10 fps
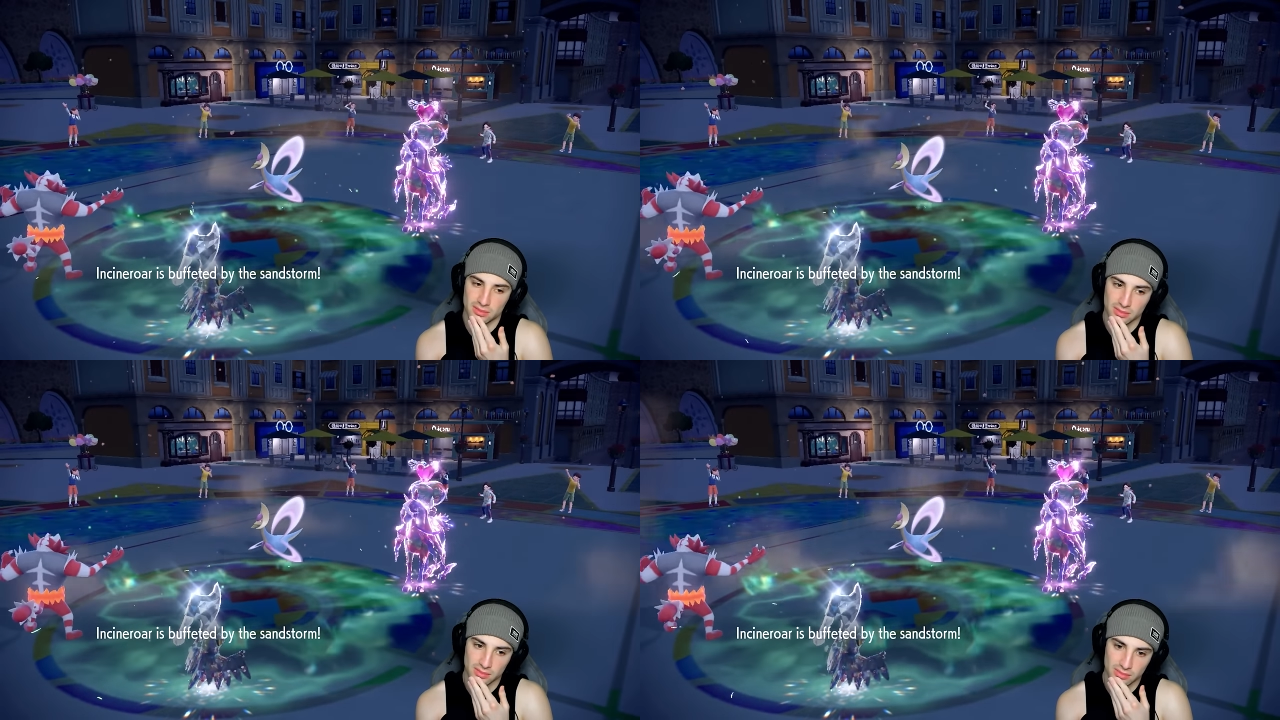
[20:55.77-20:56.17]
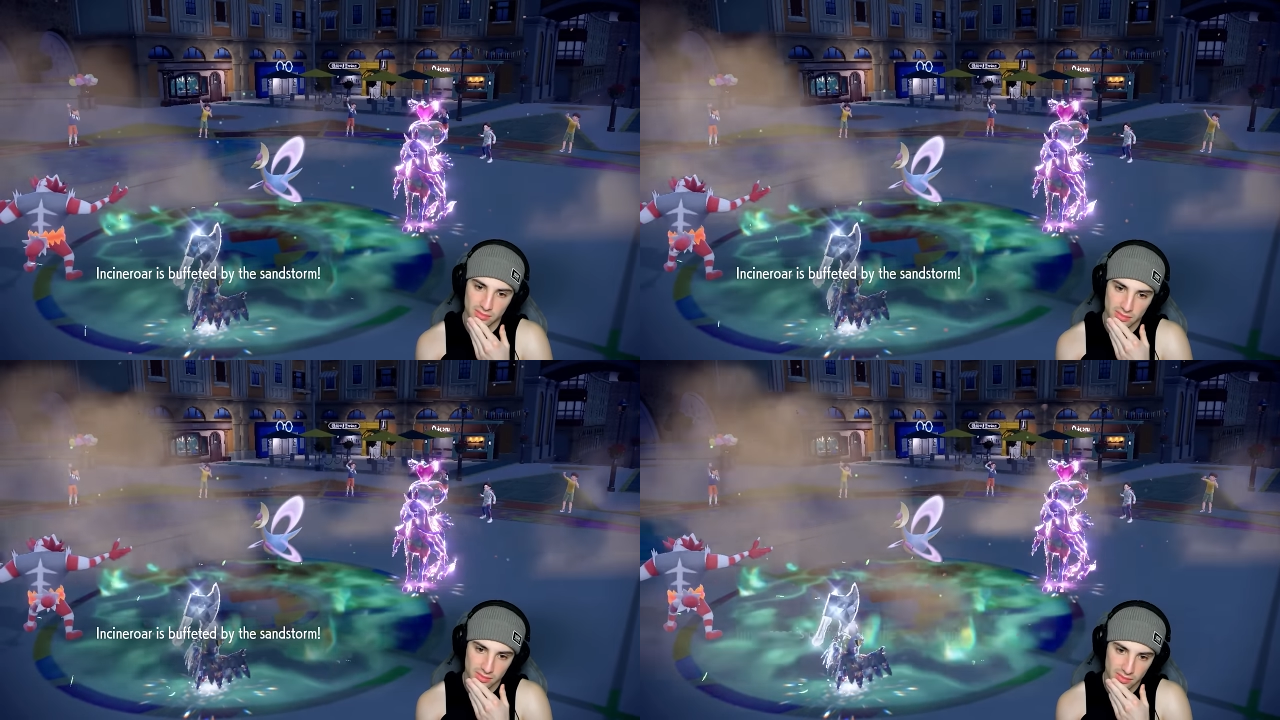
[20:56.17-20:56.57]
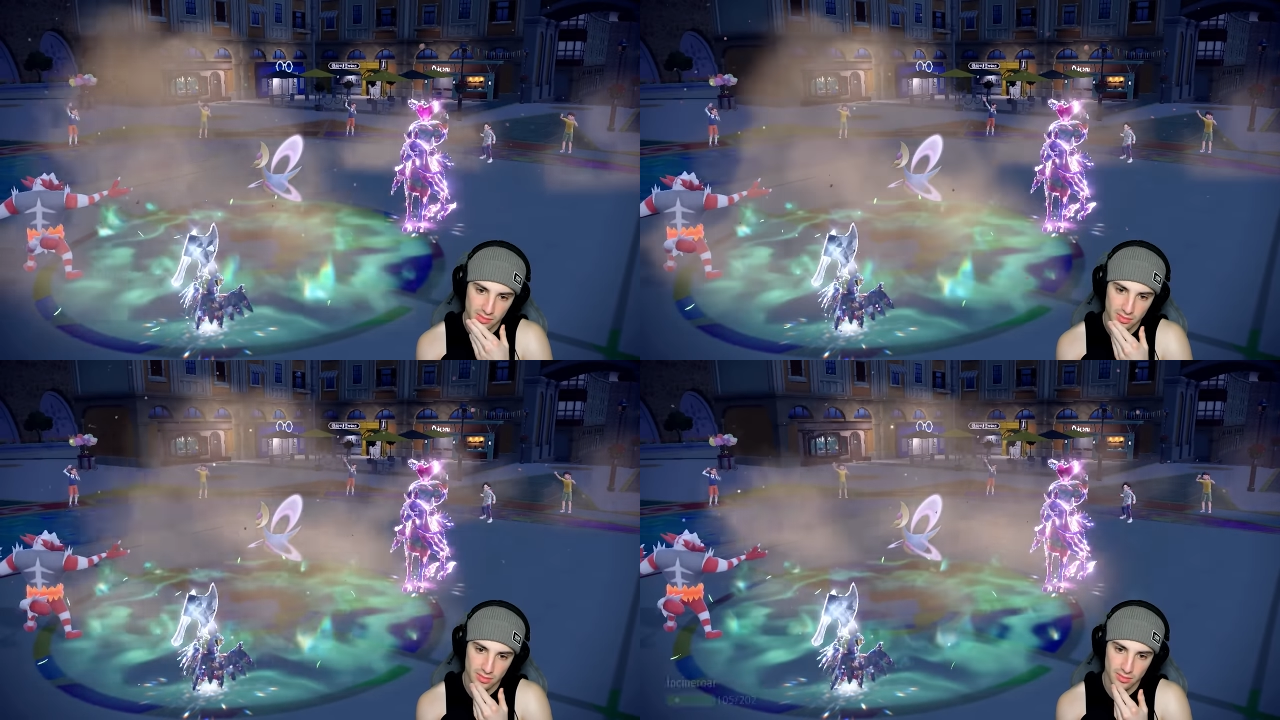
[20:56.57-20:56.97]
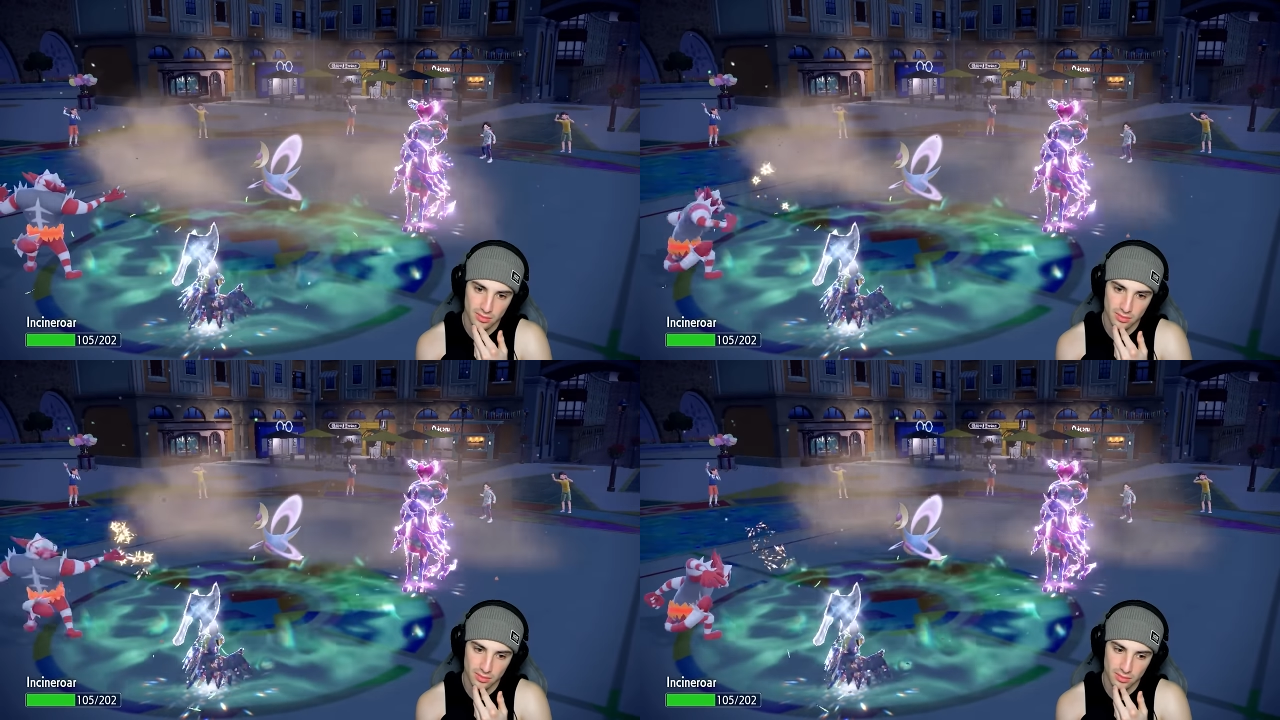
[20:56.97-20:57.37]

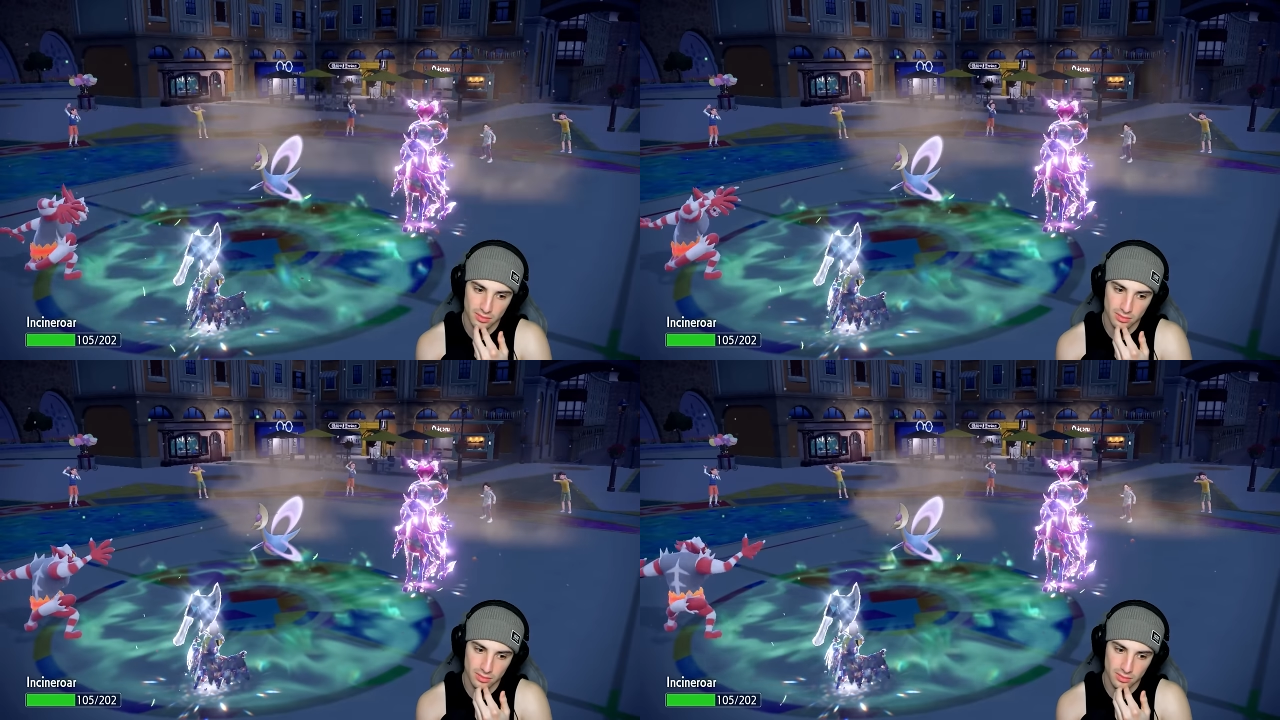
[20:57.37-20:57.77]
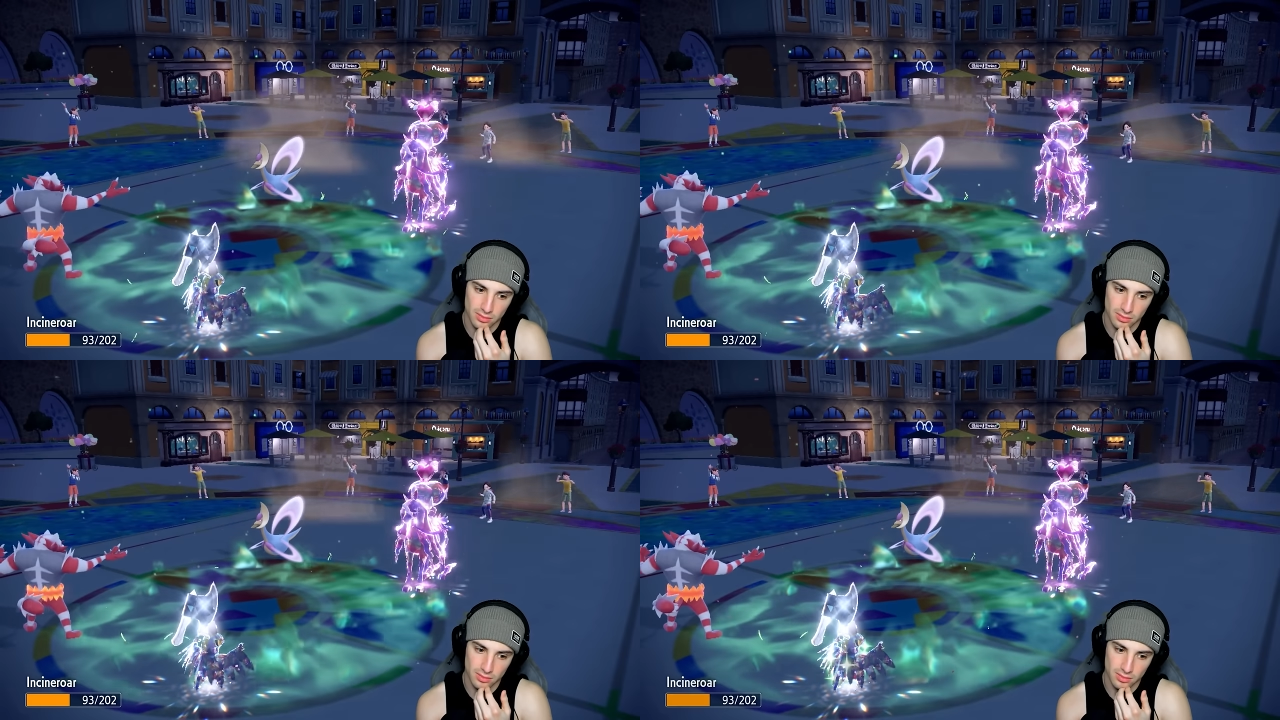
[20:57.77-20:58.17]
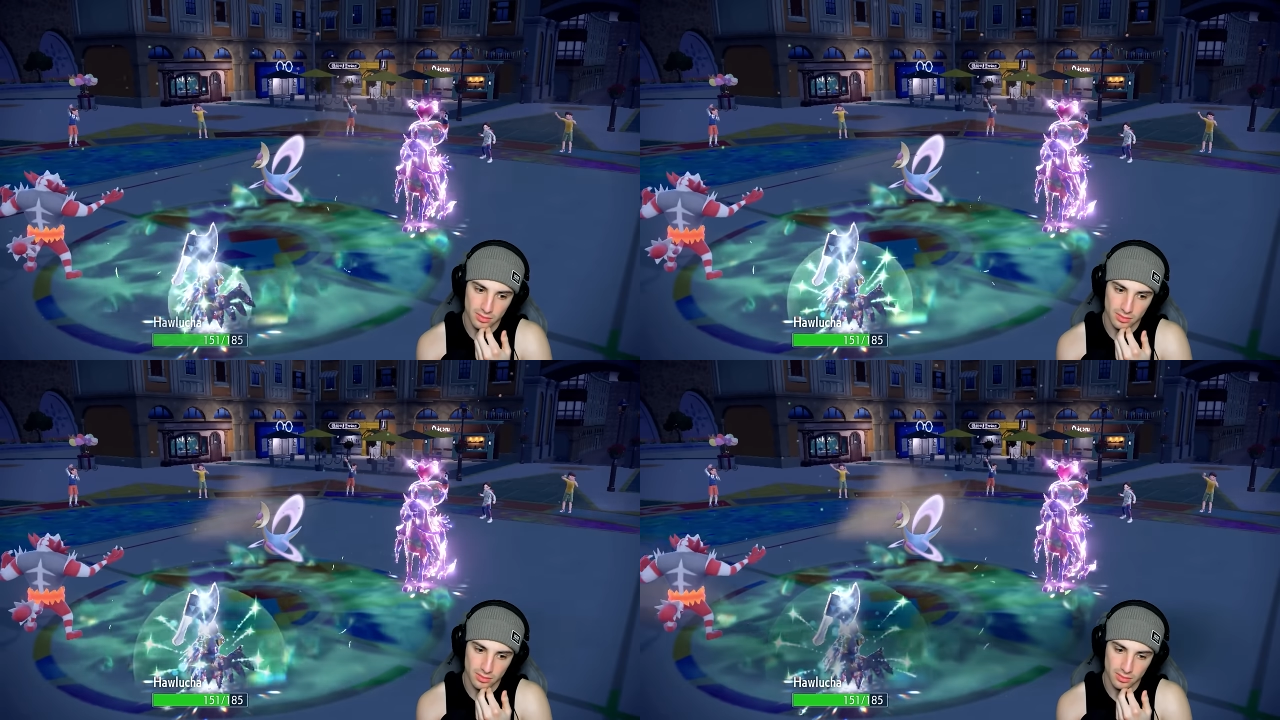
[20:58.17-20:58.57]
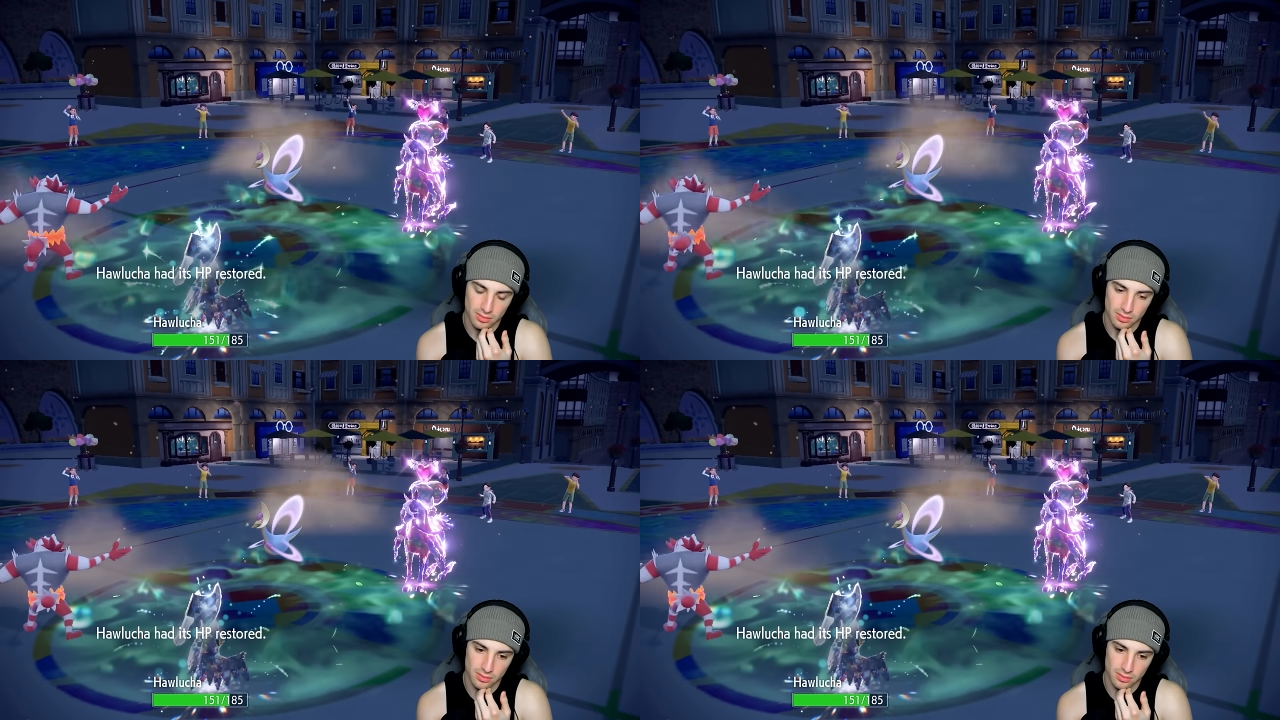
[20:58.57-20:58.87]
Nothing is said.